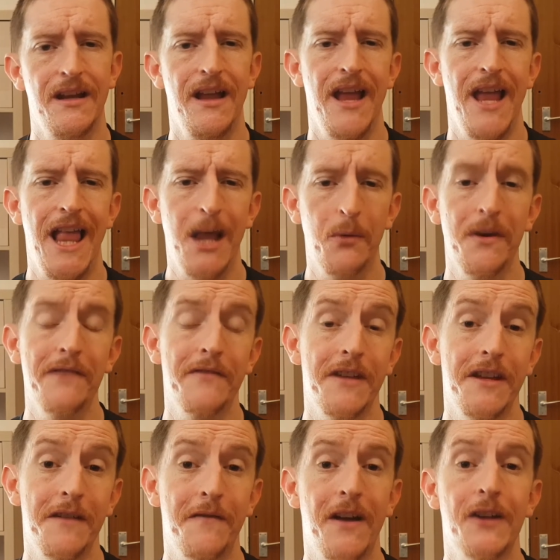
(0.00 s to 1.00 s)
However,
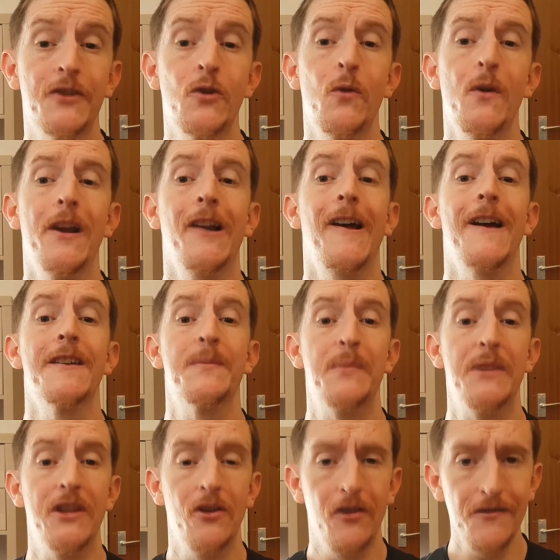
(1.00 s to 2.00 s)
if our joy lies
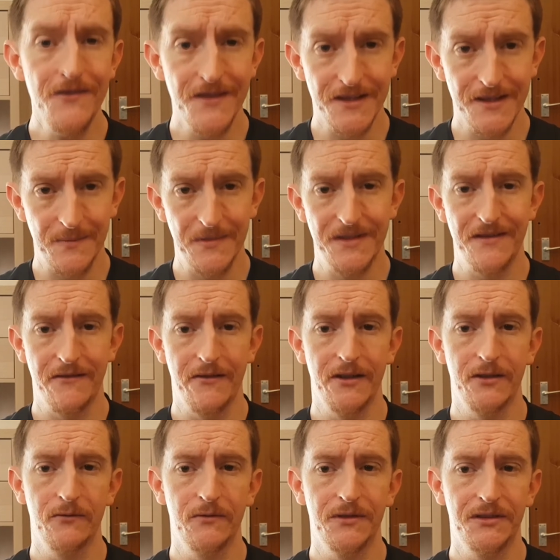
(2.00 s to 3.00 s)
beyond this
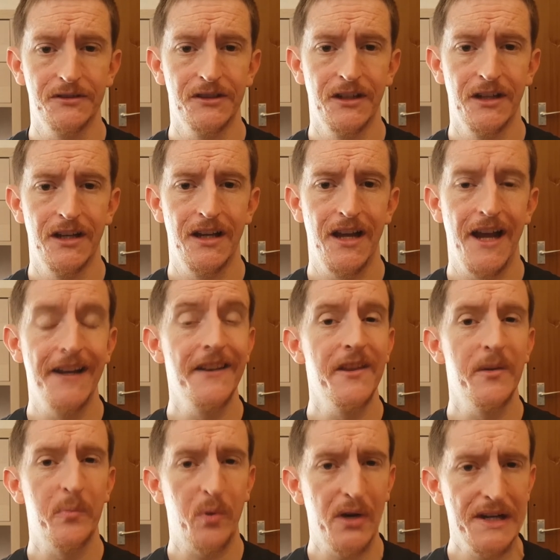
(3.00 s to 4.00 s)
material world, and in the
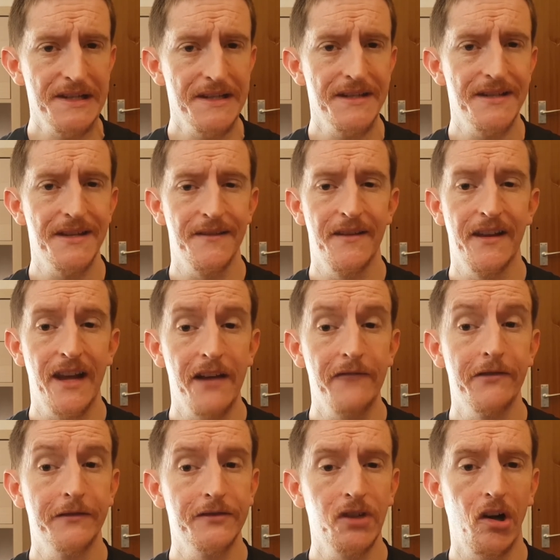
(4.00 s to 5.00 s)
presence and the love
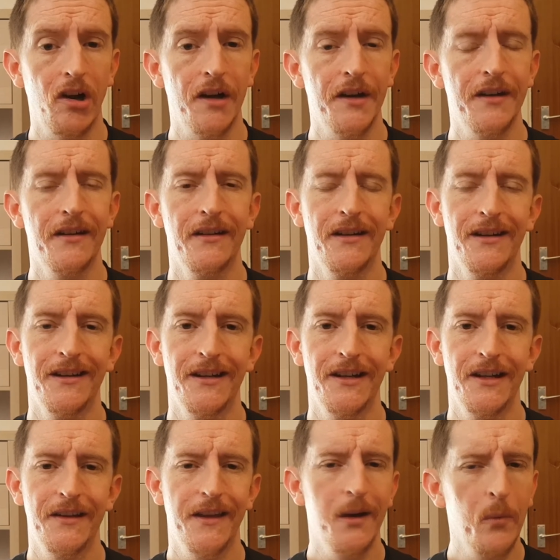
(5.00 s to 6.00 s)
of God,
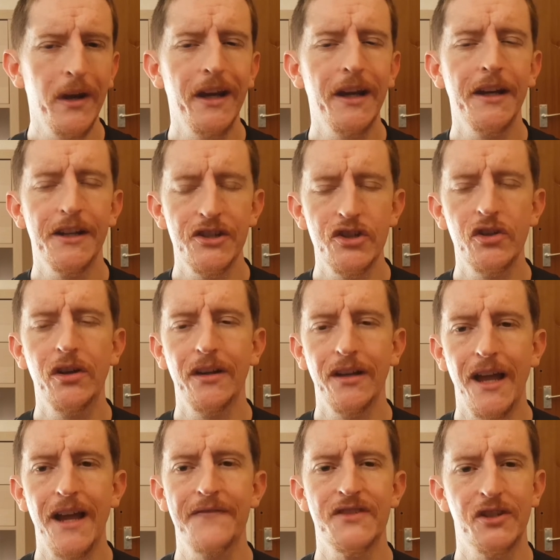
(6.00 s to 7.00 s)
then we can endure
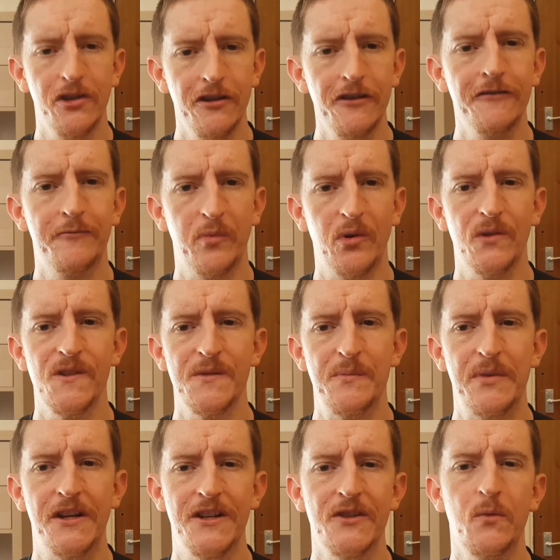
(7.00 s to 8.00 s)
life's curveballs
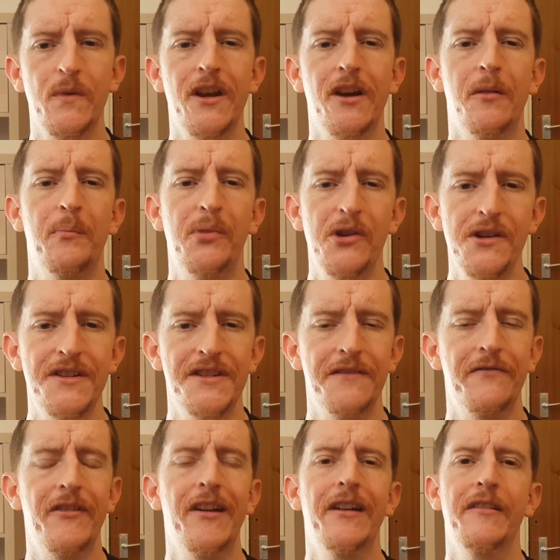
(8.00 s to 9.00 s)
because we are
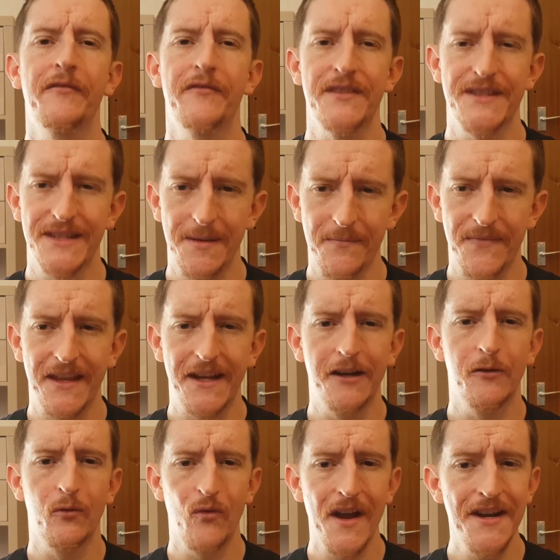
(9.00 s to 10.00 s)
persevering for something
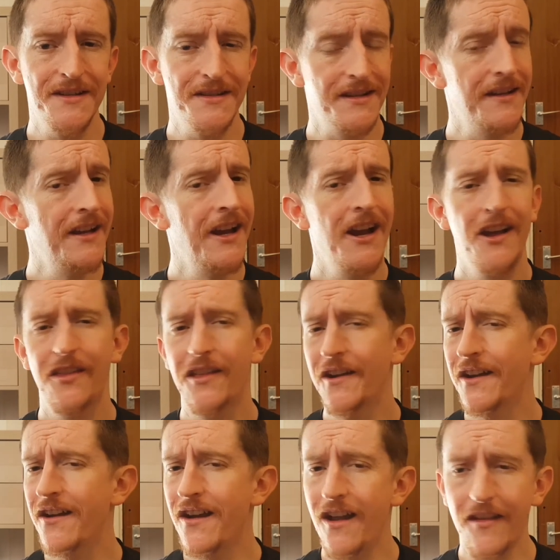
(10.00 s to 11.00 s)
greater that
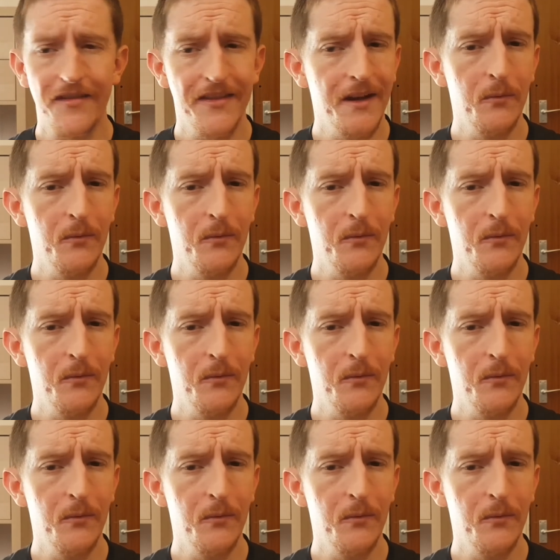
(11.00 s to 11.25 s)
nothing